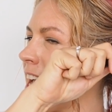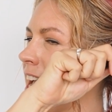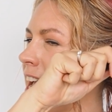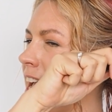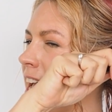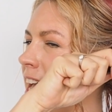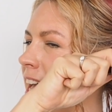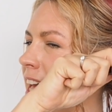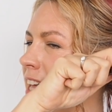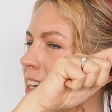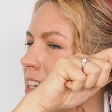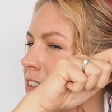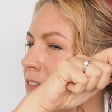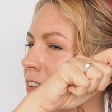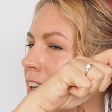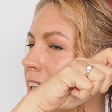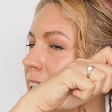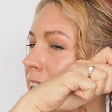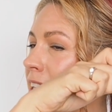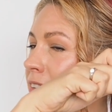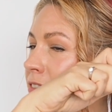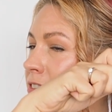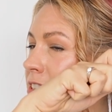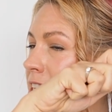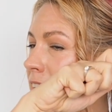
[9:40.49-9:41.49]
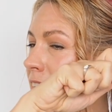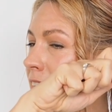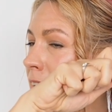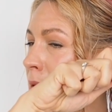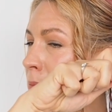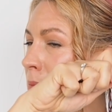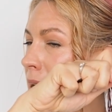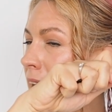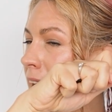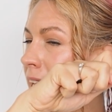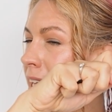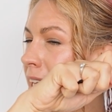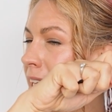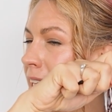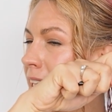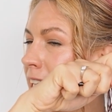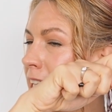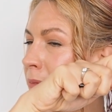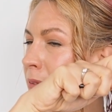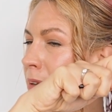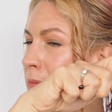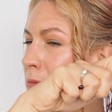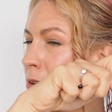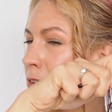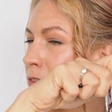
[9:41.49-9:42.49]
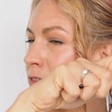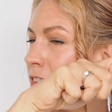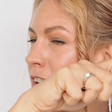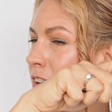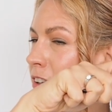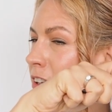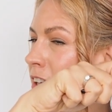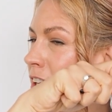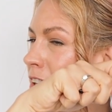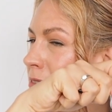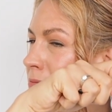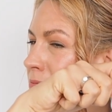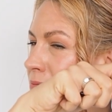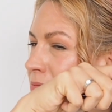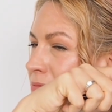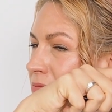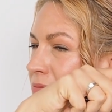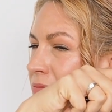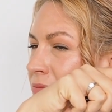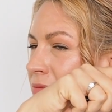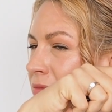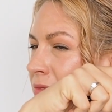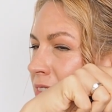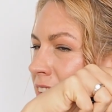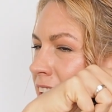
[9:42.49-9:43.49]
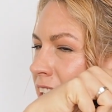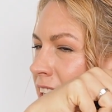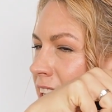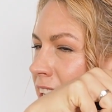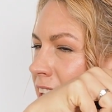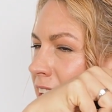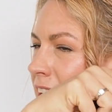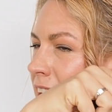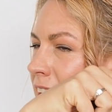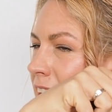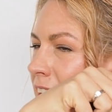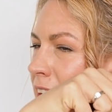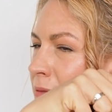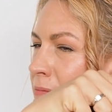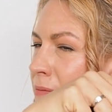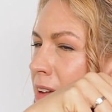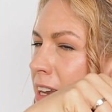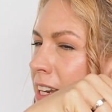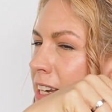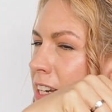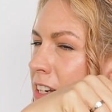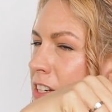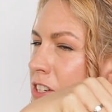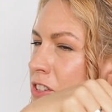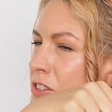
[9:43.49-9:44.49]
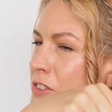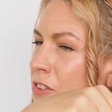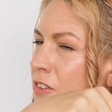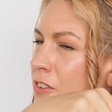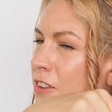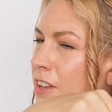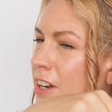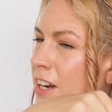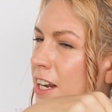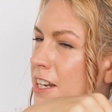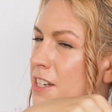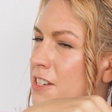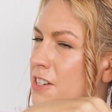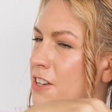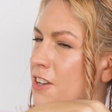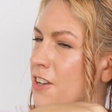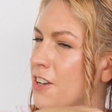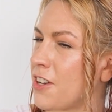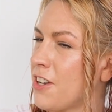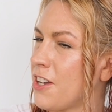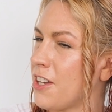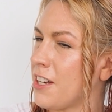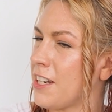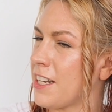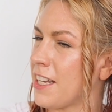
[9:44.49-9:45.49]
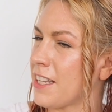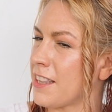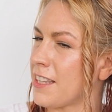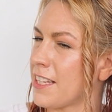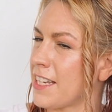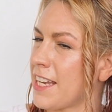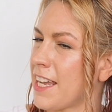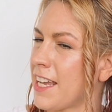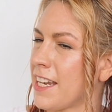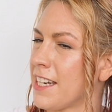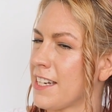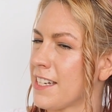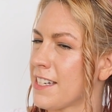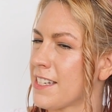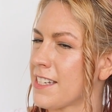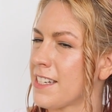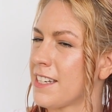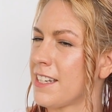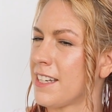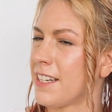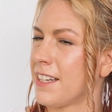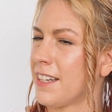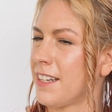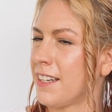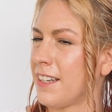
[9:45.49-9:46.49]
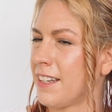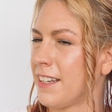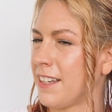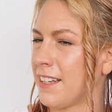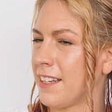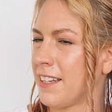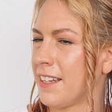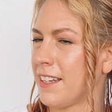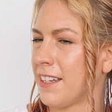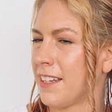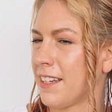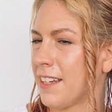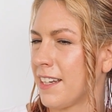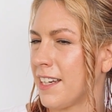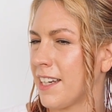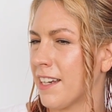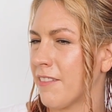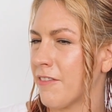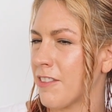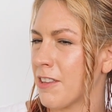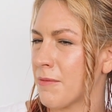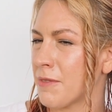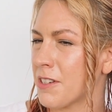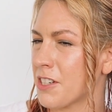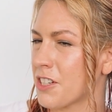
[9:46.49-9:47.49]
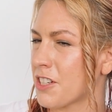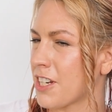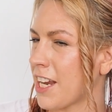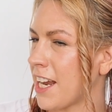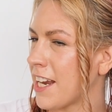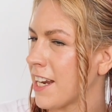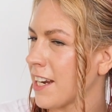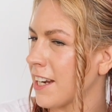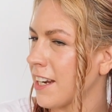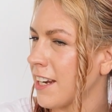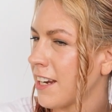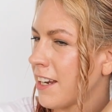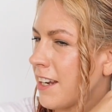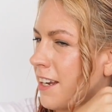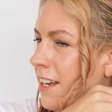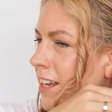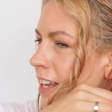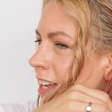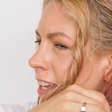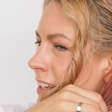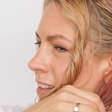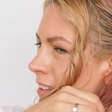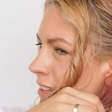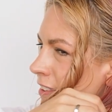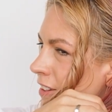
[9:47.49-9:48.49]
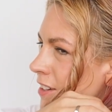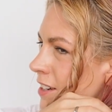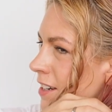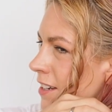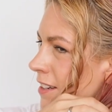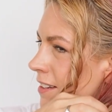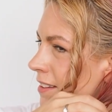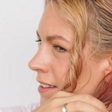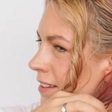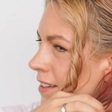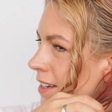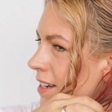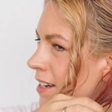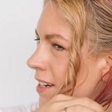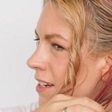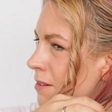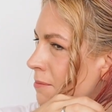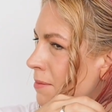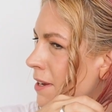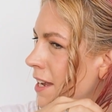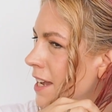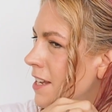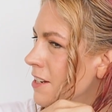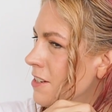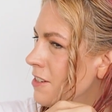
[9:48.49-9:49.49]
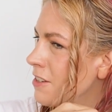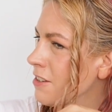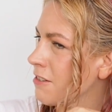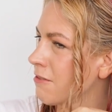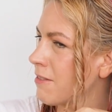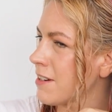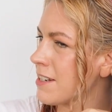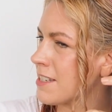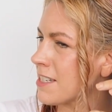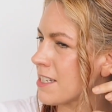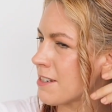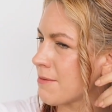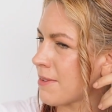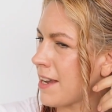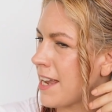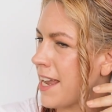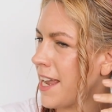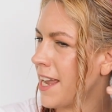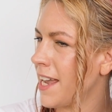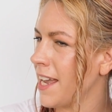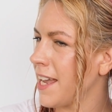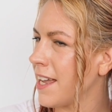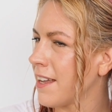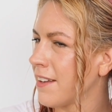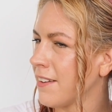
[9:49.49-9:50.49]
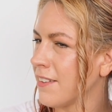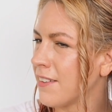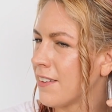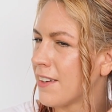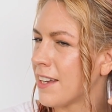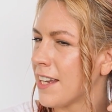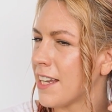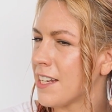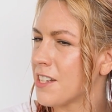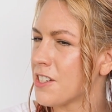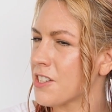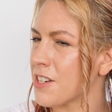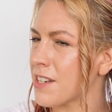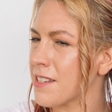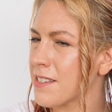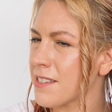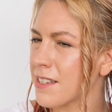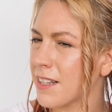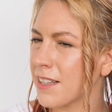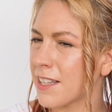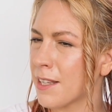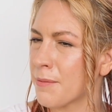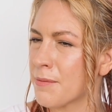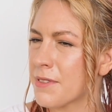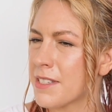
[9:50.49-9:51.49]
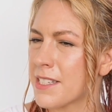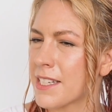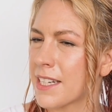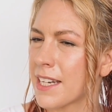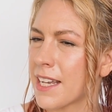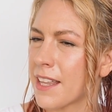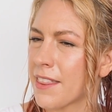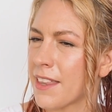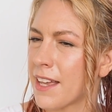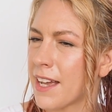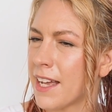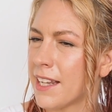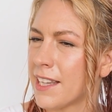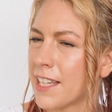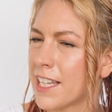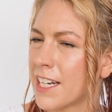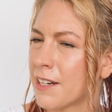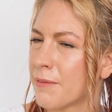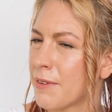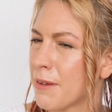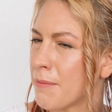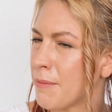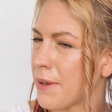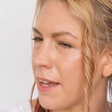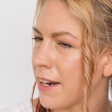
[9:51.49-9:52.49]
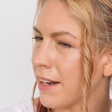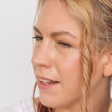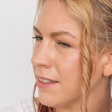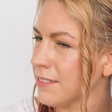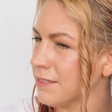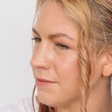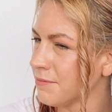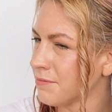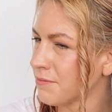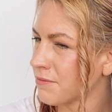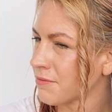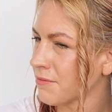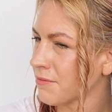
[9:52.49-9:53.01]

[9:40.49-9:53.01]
And if I lift up, I get a little bit more volume, and making sure that I turn at the end, give them a shake. And so you can see, compared to the rest of my hair, it just clumps together a little bit better.